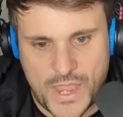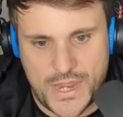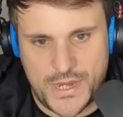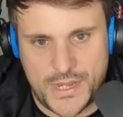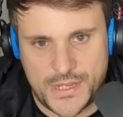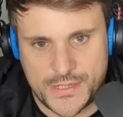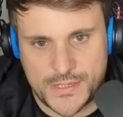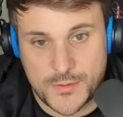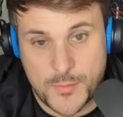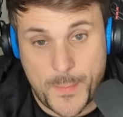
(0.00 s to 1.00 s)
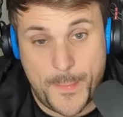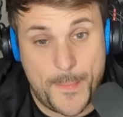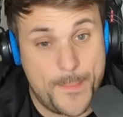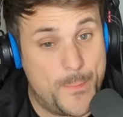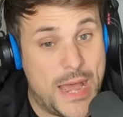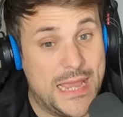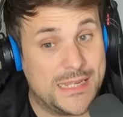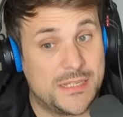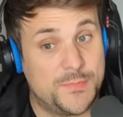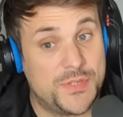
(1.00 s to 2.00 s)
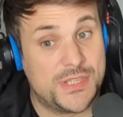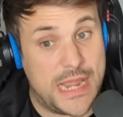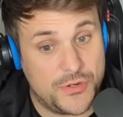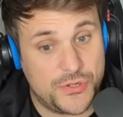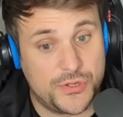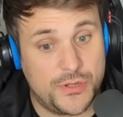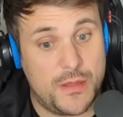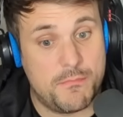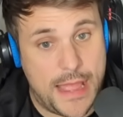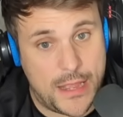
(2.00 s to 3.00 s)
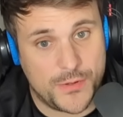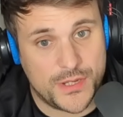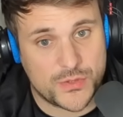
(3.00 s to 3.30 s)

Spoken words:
And it is by a substantial amount as